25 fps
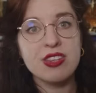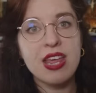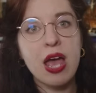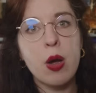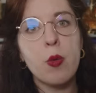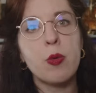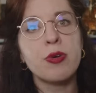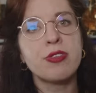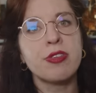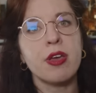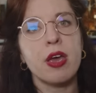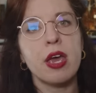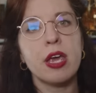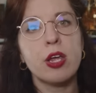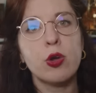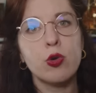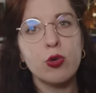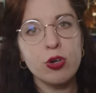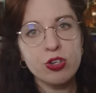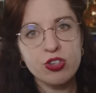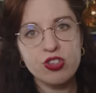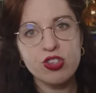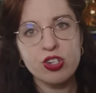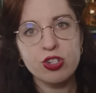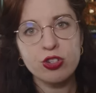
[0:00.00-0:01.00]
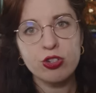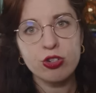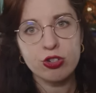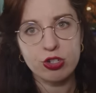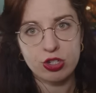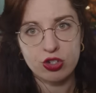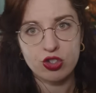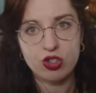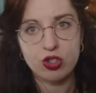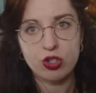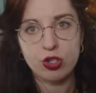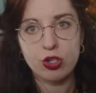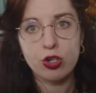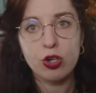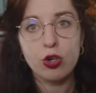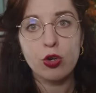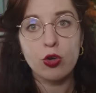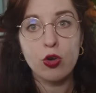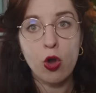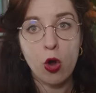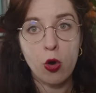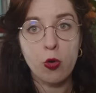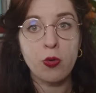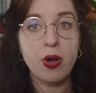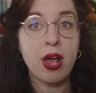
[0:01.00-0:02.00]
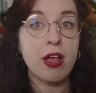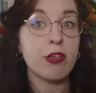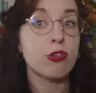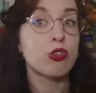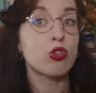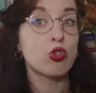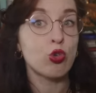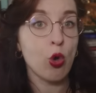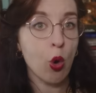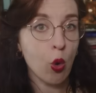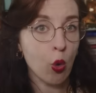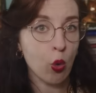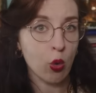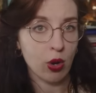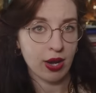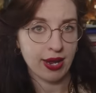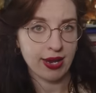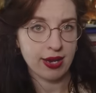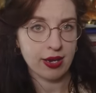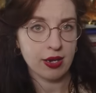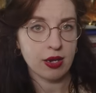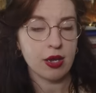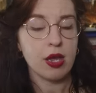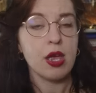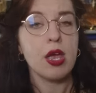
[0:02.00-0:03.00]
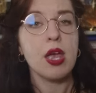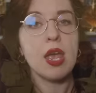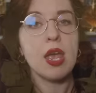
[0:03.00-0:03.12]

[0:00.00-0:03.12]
there was a Christian tradition known as souling,